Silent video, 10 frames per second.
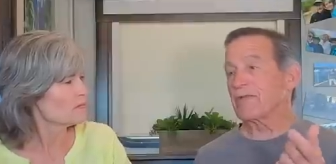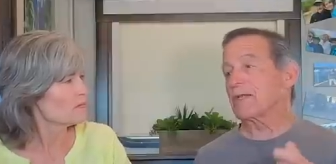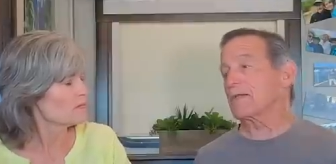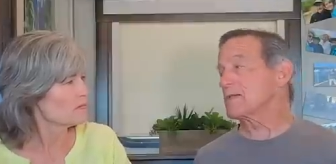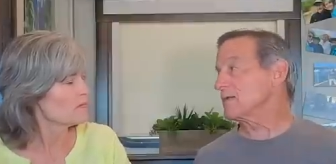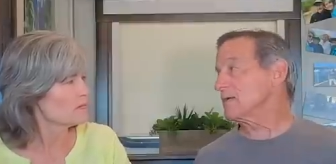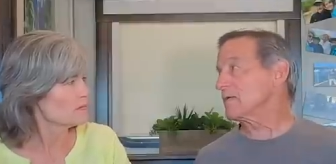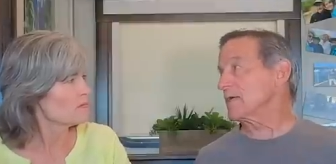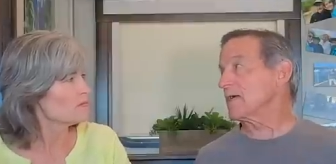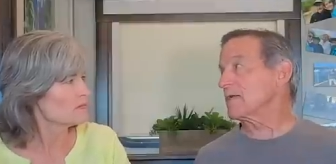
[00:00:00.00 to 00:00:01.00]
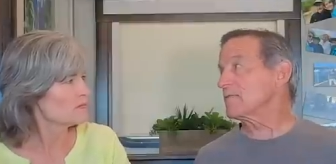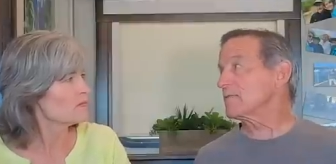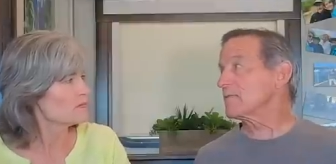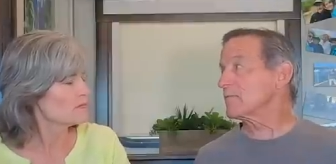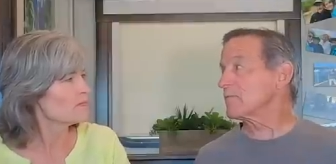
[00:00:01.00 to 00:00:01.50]
Speaker 1: fittings that you get
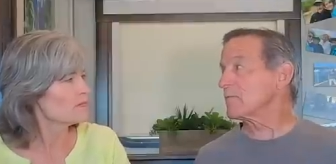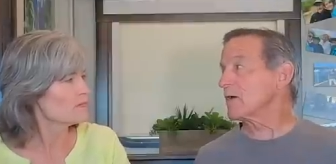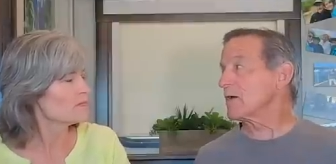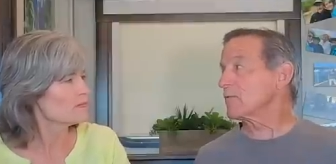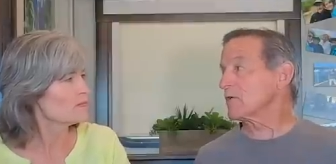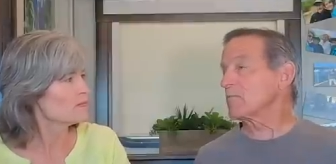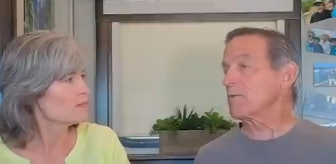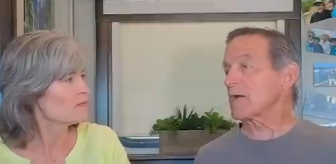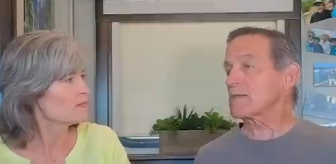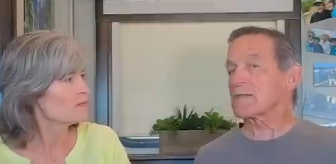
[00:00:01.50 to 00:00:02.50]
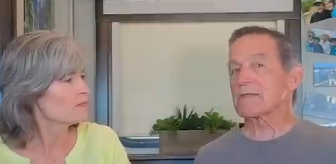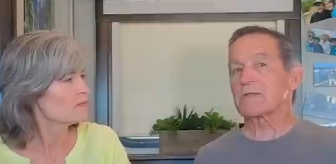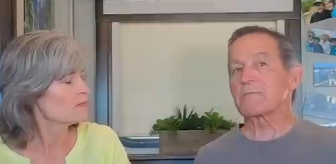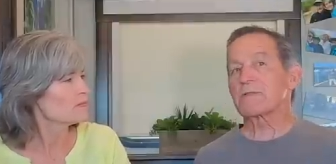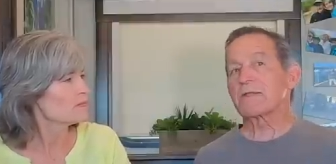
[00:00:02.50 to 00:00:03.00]
mm-hmm. uh, with PEX
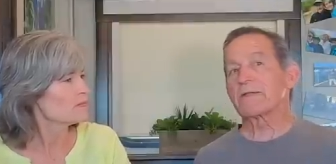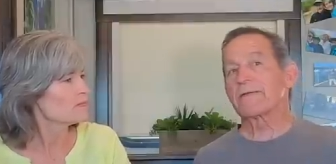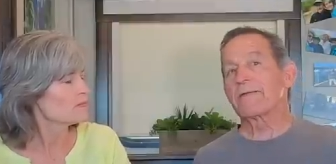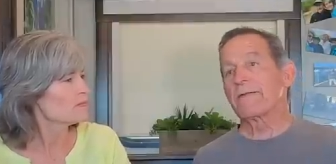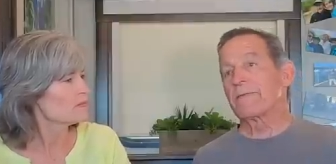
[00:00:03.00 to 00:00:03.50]
systems, and